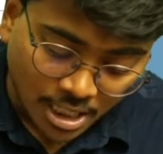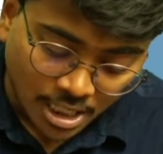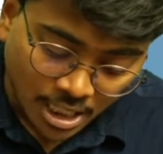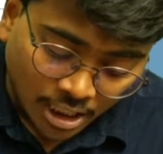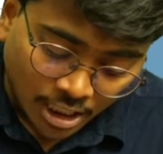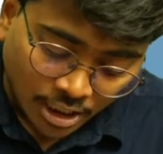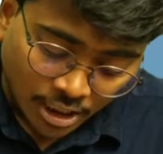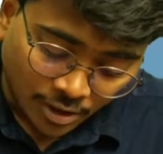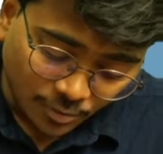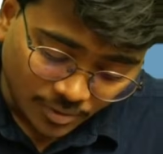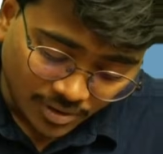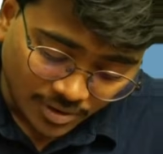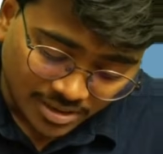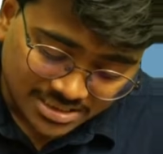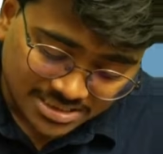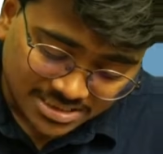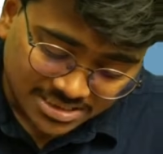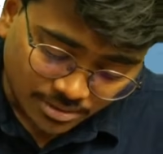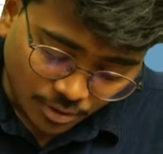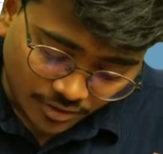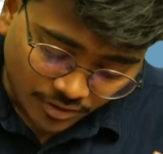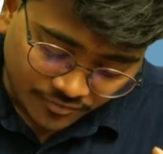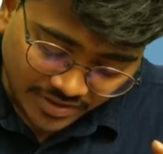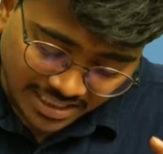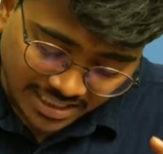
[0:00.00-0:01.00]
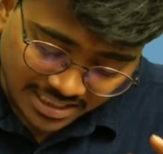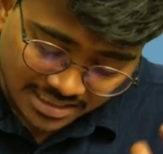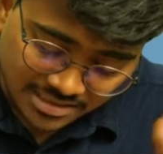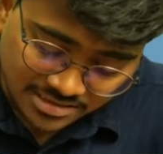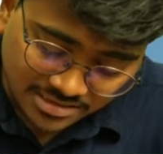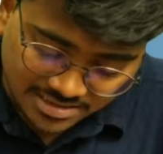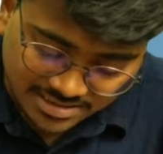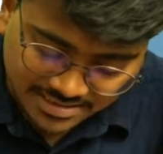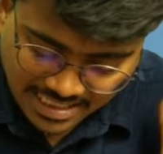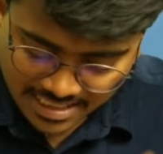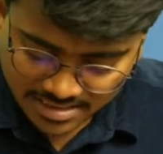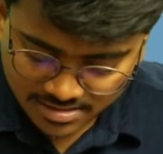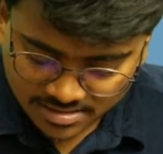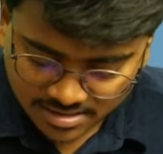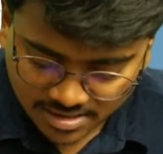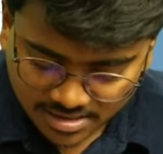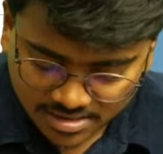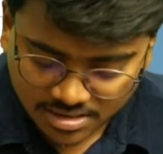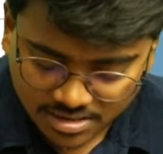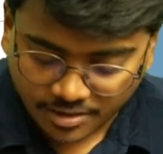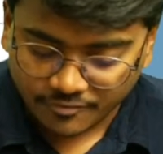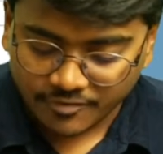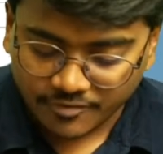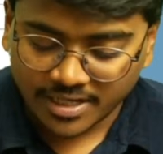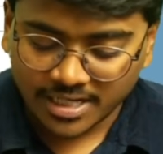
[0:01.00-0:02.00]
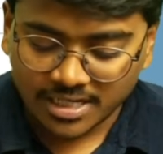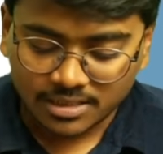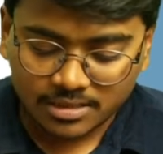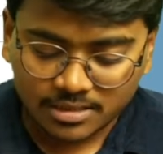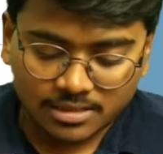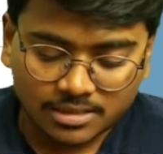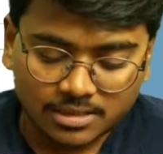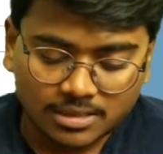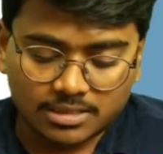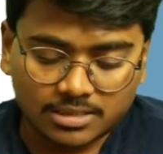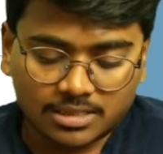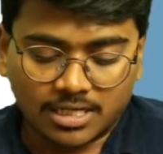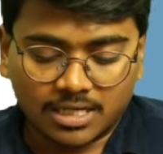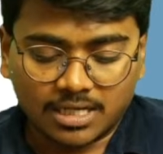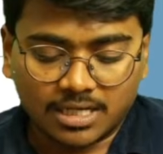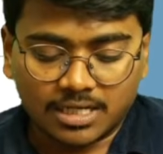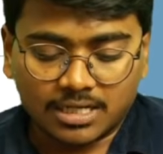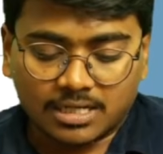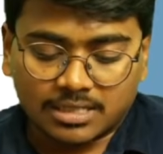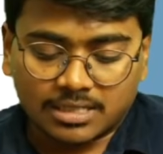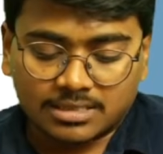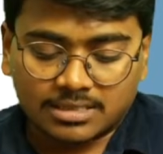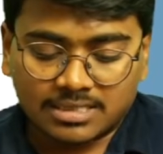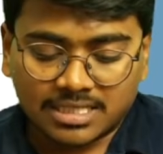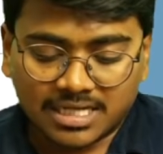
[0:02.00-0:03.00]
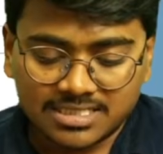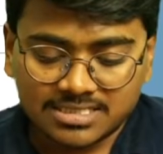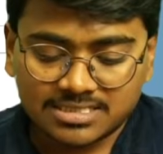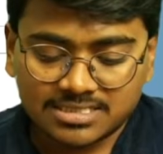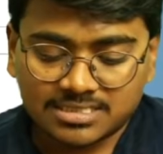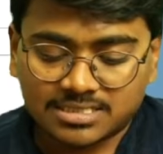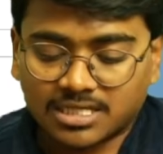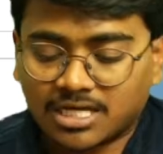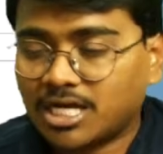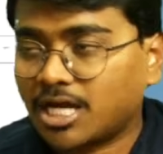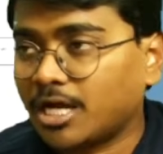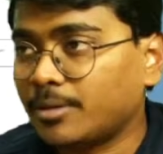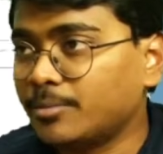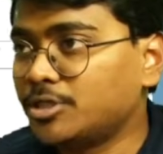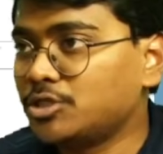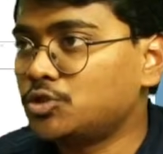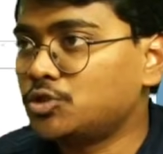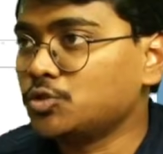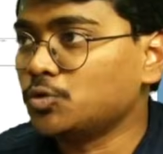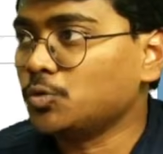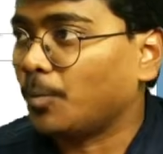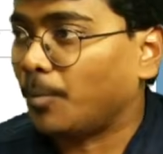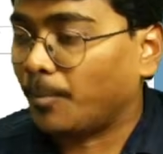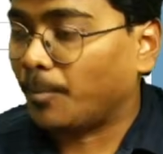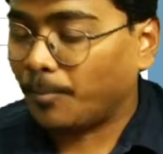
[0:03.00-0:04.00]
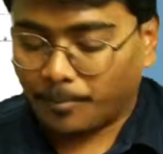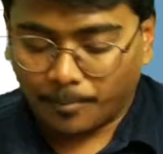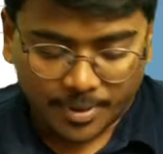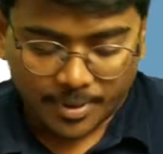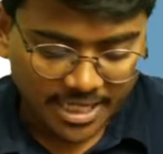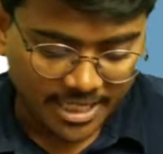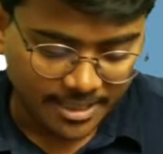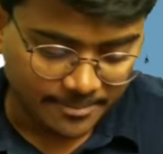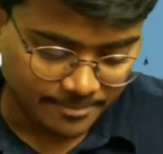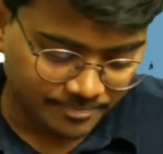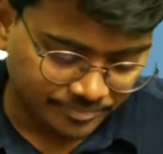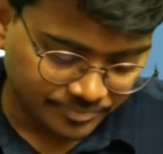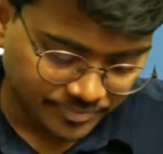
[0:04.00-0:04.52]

Now, some of the instances where the threats come into play.